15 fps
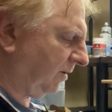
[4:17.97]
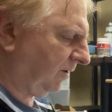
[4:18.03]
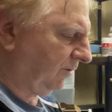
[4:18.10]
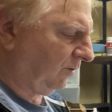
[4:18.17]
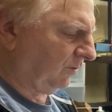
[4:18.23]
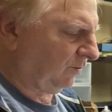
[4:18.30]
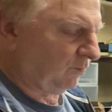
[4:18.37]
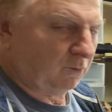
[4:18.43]
on
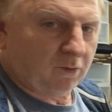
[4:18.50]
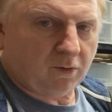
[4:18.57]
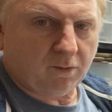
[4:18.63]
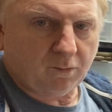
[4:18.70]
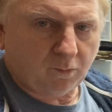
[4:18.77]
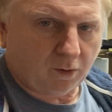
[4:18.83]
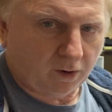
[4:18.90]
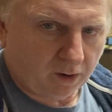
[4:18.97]
all
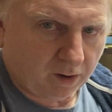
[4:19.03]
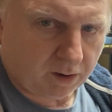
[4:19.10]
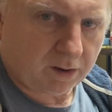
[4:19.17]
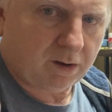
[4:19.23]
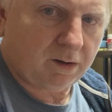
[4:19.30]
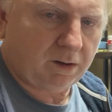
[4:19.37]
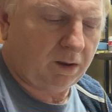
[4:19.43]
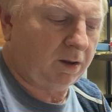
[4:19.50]
the work,
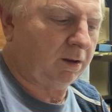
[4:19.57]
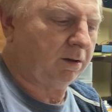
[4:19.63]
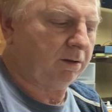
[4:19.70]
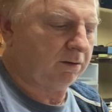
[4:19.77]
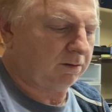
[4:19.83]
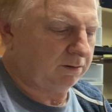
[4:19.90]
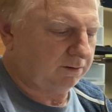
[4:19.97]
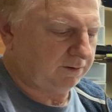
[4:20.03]
here
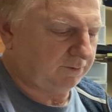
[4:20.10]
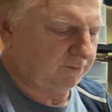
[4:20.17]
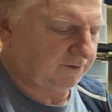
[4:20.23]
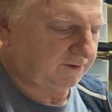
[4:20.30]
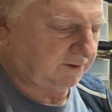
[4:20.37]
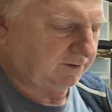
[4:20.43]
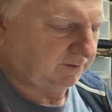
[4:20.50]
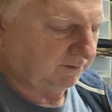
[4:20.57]
we
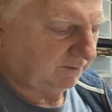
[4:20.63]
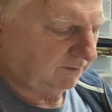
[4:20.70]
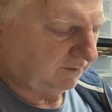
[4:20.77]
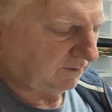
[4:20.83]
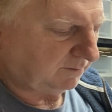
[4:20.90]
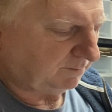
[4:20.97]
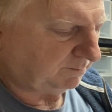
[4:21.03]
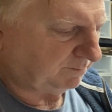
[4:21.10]
go.
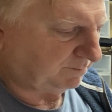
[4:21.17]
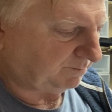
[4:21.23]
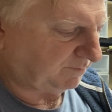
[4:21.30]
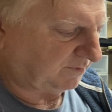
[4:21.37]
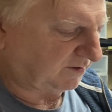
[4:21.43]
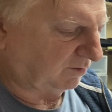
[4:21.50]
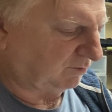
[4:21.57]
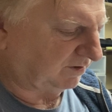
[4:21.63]

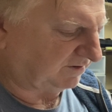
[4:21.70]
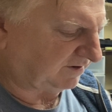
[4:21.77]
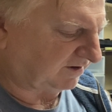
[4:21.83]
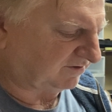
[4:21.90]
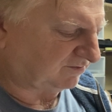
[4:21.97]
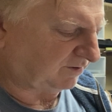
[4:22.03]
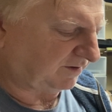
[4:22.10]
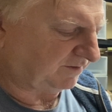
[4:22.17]
Don't want to
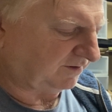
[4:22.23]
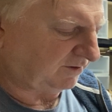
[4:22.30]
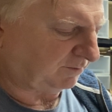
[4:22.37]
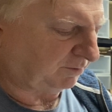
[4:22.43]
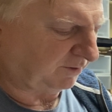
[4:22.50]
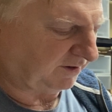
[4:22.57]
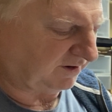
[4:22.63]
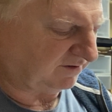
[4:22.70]
touch around there, I'll
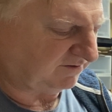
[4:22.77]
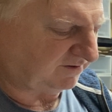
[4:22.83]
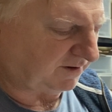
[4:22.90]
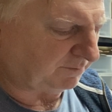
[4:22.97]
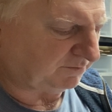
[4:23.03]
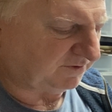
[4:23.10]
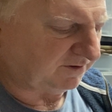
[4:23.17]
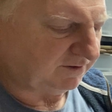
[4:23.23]
probably get
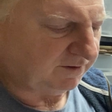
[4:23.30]
zapped.